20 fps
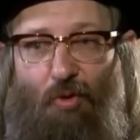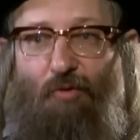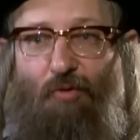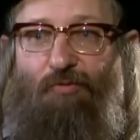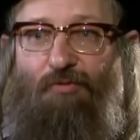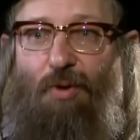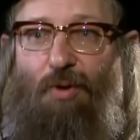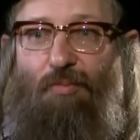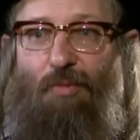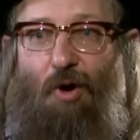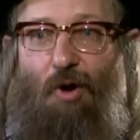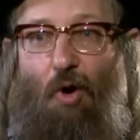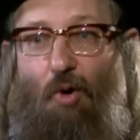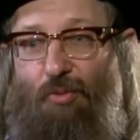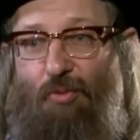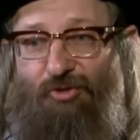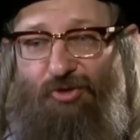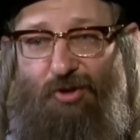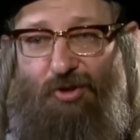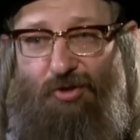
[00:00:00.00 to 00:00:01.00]
from,
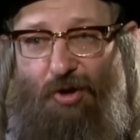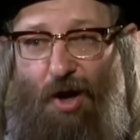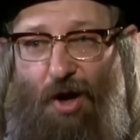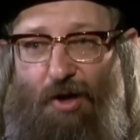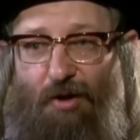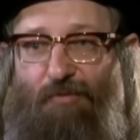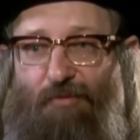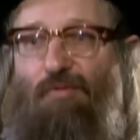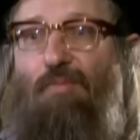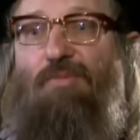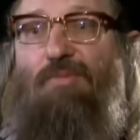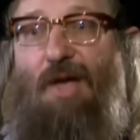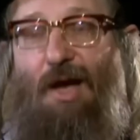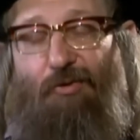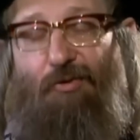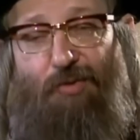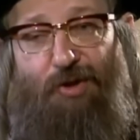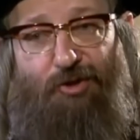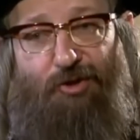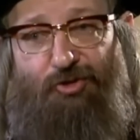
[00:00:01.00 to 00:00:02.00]
almost entirely from
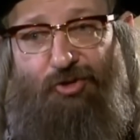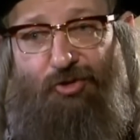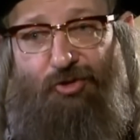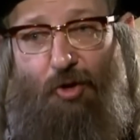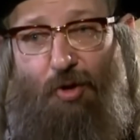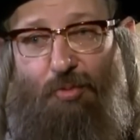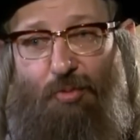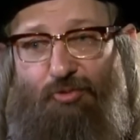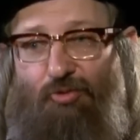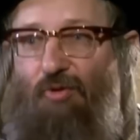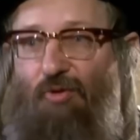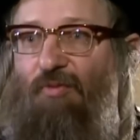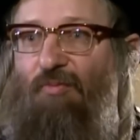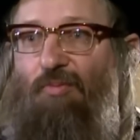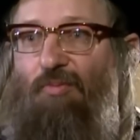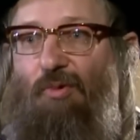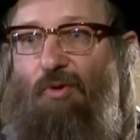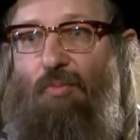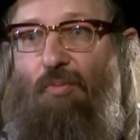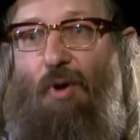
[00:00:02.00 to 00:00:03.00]
non-religious homes
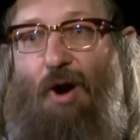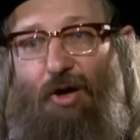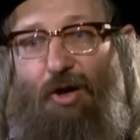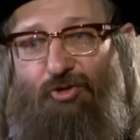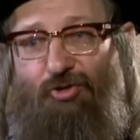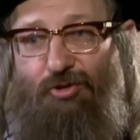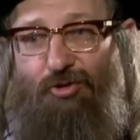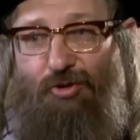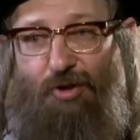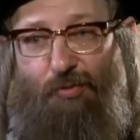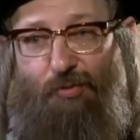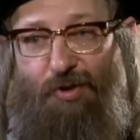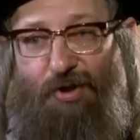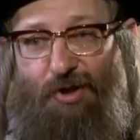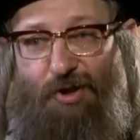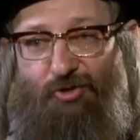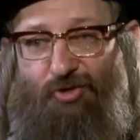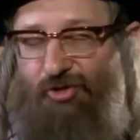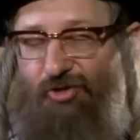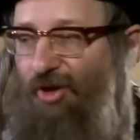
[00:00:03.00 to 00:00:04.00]
or marginally
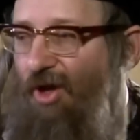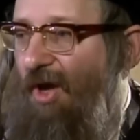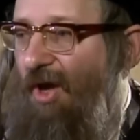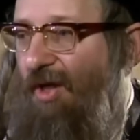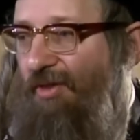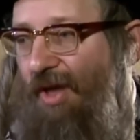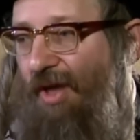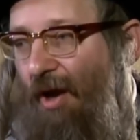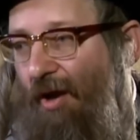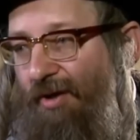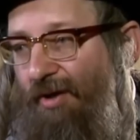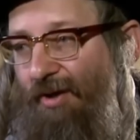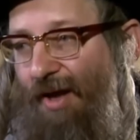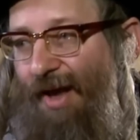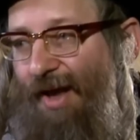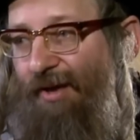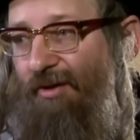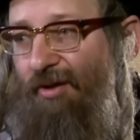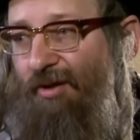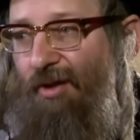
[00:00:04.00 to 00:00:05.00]
religious. They are
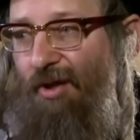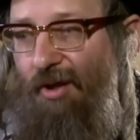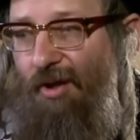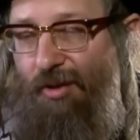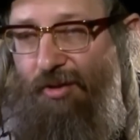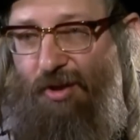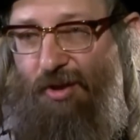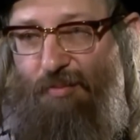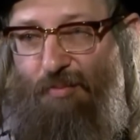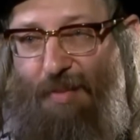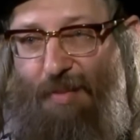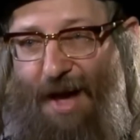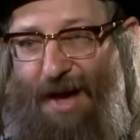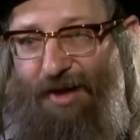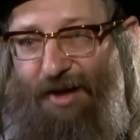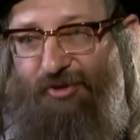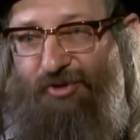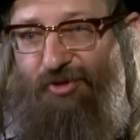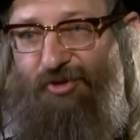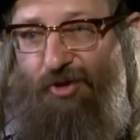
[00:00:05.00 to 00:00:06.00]
not the
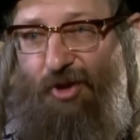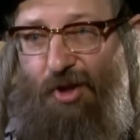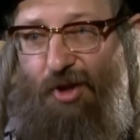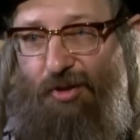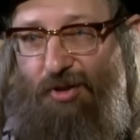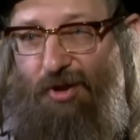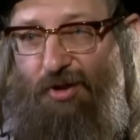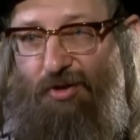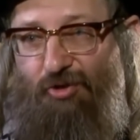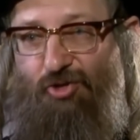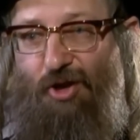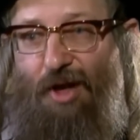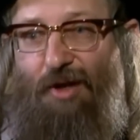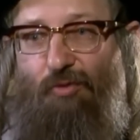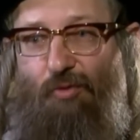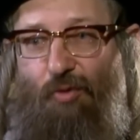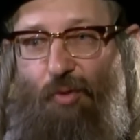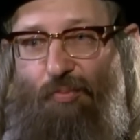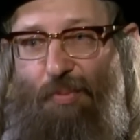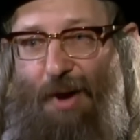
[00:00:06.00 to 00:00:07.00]
mass, the
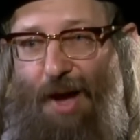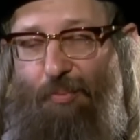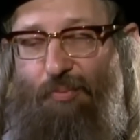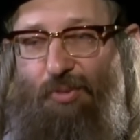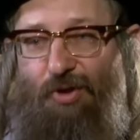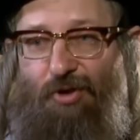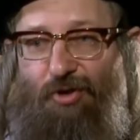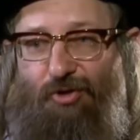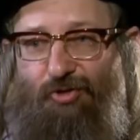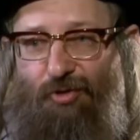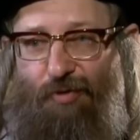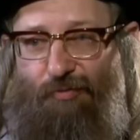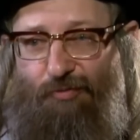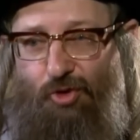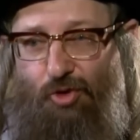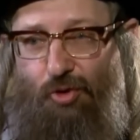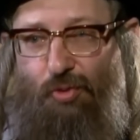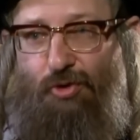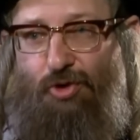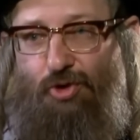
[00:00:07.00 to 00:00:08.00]
general populace of
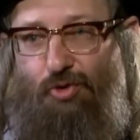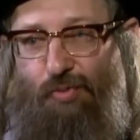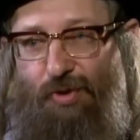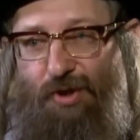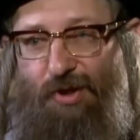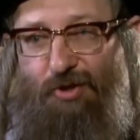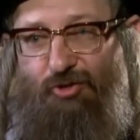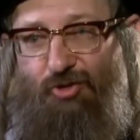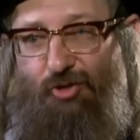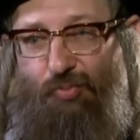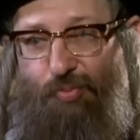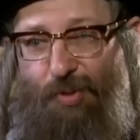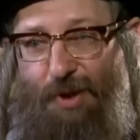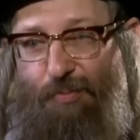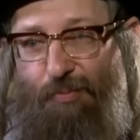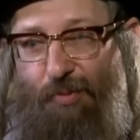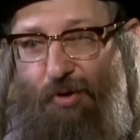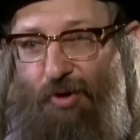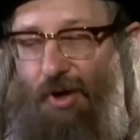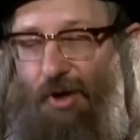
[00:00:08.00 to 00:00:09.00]
Jewish religious
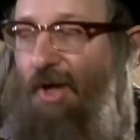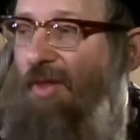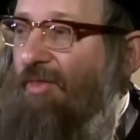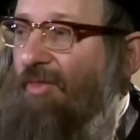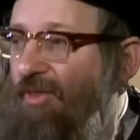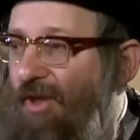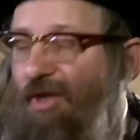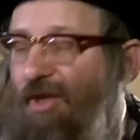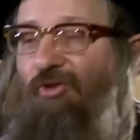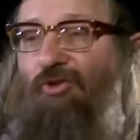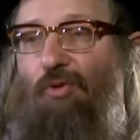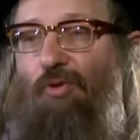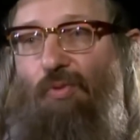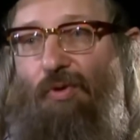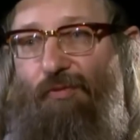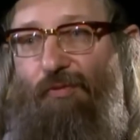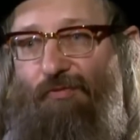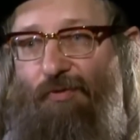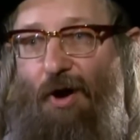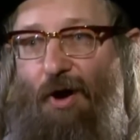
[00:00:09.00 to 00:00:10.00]
people. These you
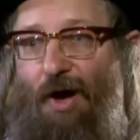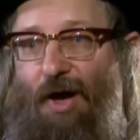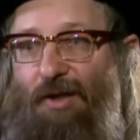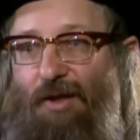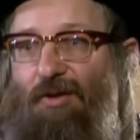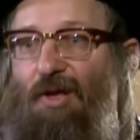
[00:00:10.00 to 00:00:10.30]
will find